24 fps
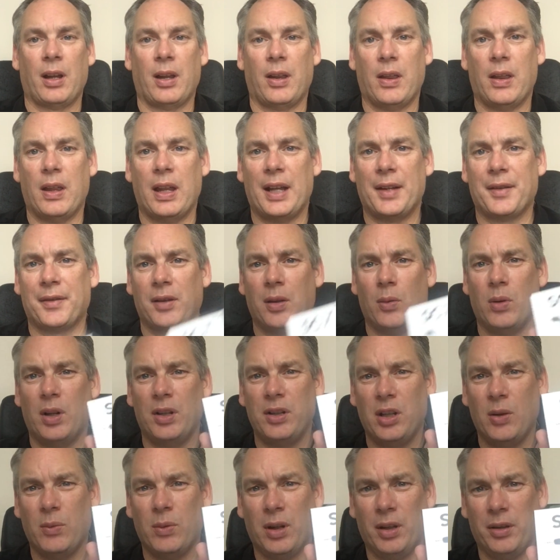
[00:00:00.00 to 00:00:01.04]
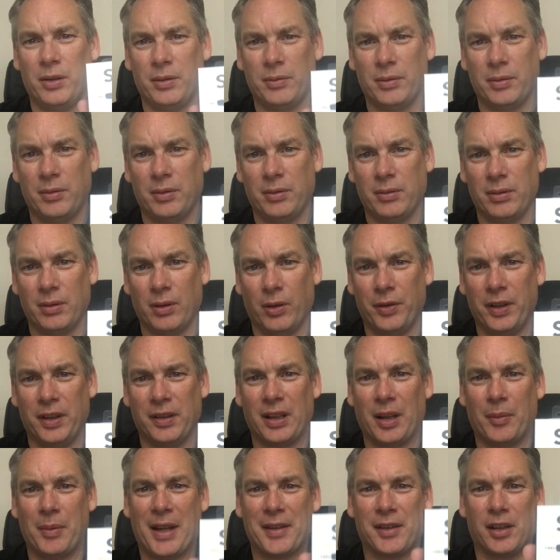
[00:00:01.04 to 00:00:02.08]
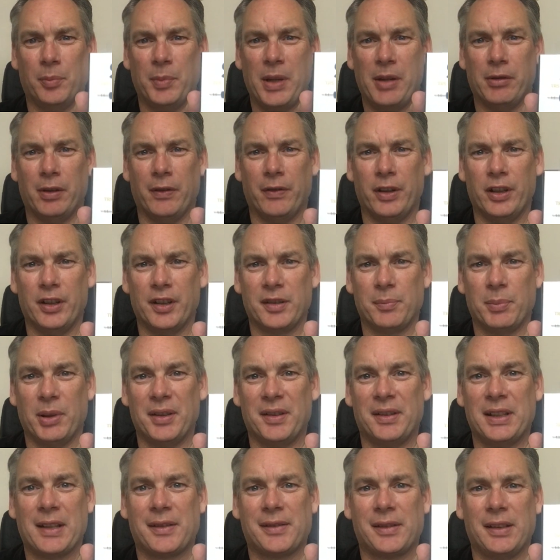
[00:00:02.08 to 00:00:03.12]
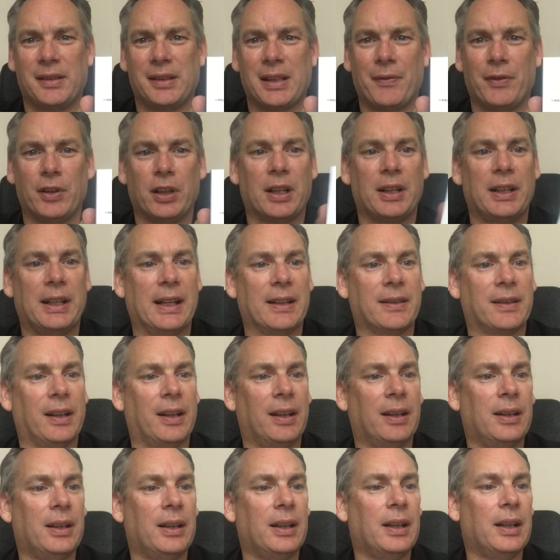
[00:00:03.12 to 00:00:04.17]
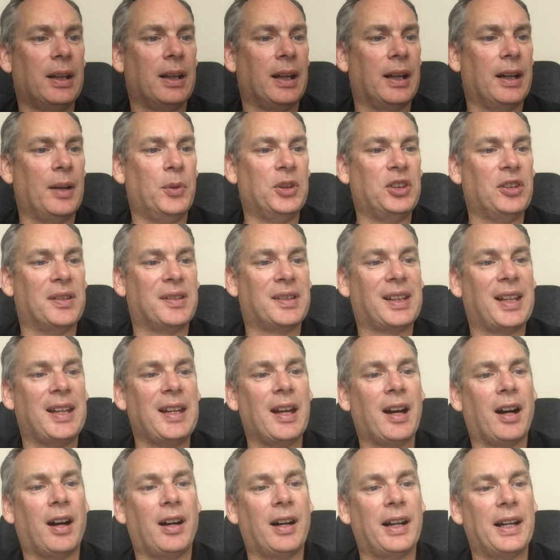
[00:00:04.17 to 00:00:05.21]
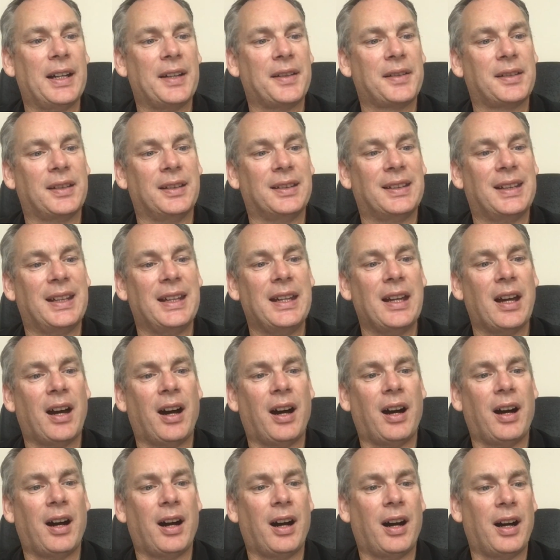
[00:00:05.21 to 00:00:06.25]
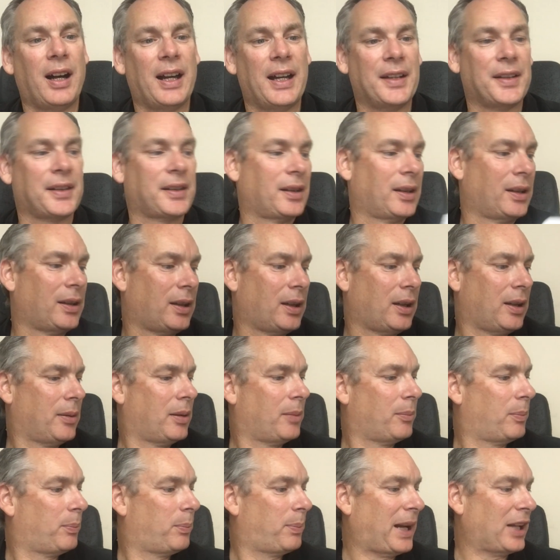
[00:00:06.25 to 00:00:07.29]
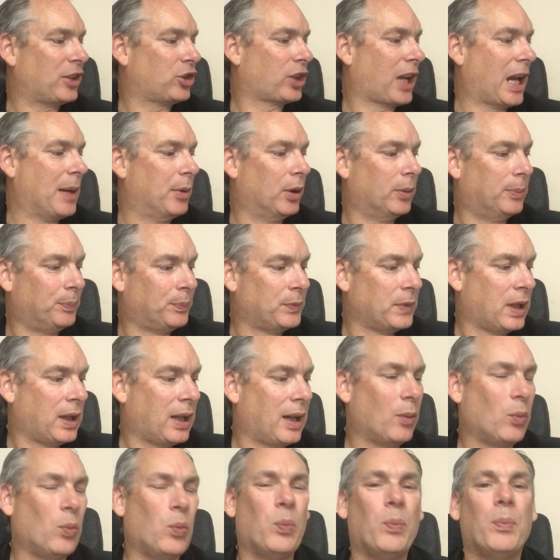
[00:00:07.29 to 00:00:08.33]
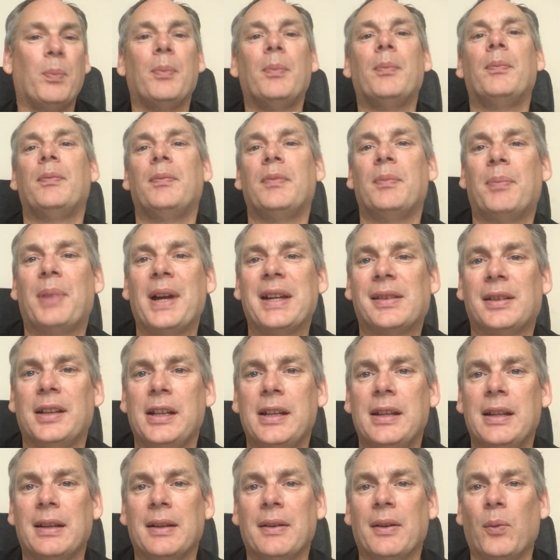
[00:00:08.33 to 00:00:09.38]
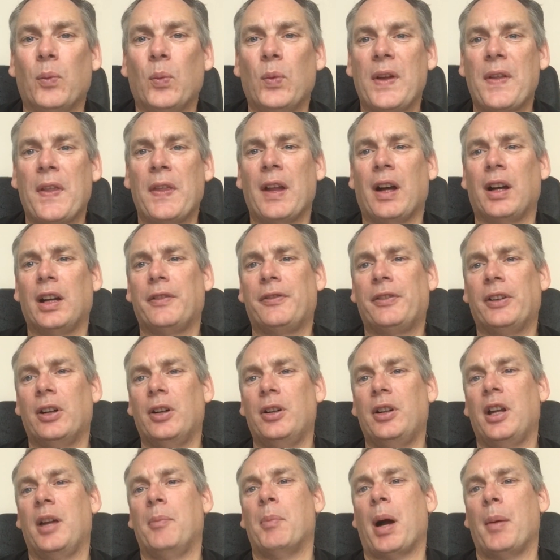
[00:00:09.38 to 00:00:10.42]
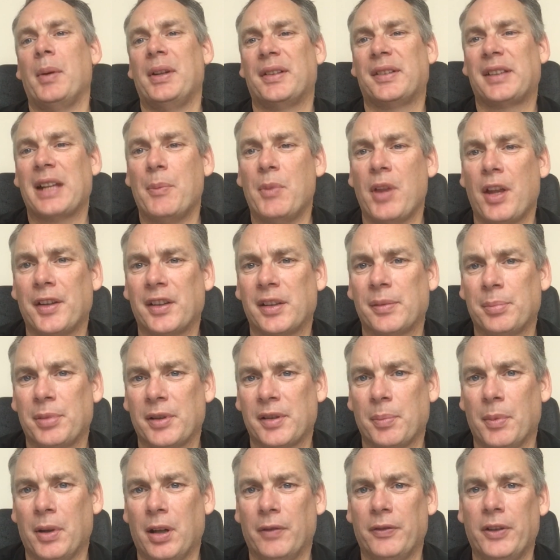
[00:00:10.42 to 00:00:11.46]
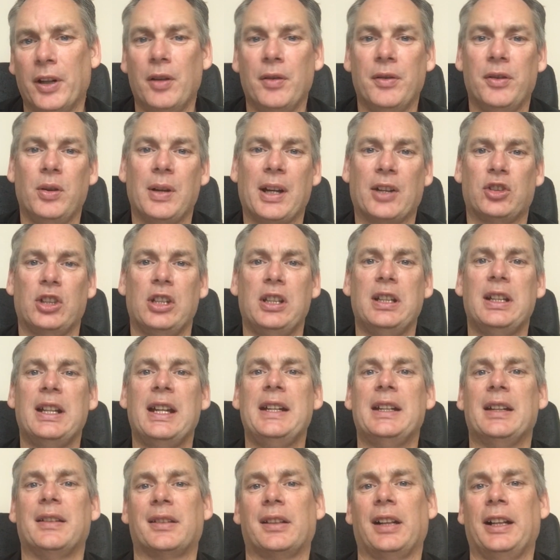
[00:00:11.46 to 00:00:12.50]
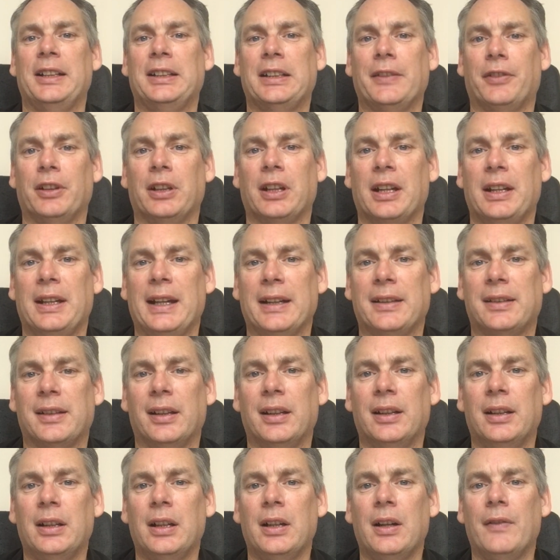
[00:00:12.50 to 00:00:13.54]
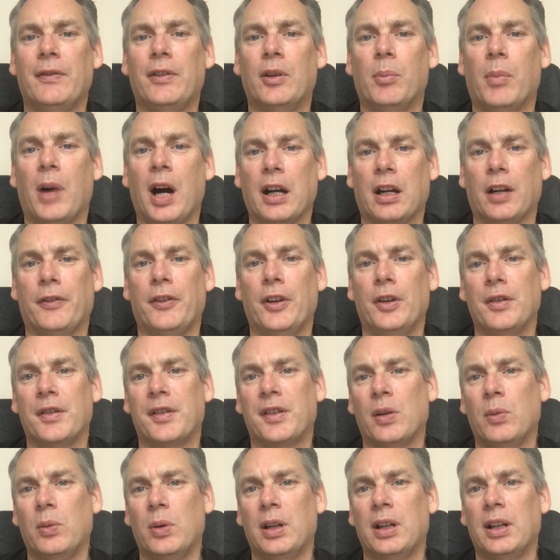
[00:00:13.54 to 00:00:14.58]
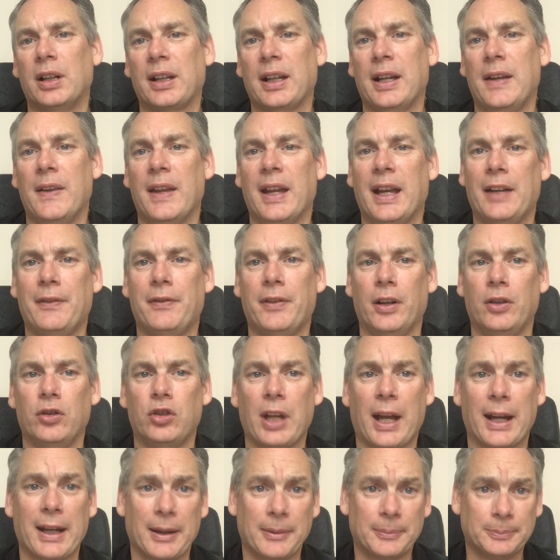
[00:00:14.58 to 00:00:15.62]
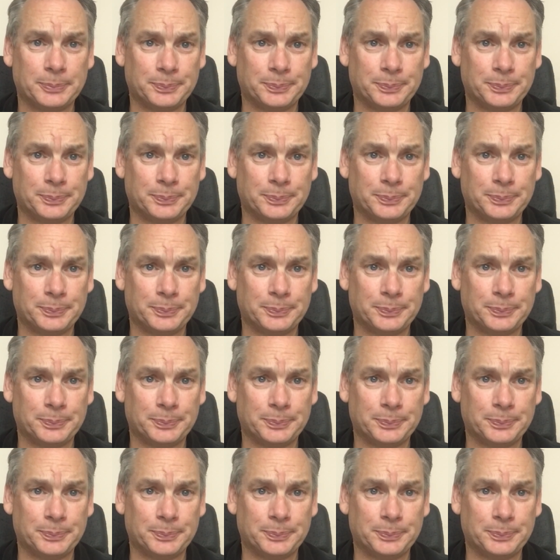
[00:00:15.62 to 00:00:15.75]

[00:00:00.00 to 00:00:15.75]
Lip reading: That's the one you want. Obviously that's going to be reversed, but it's an SC7 connector, which is TRS to TRRS patch cable. Basically, with an iPhone, it might be the same with other smartphones. You actually need a slightly different connector for microphones to work in the headphone jack.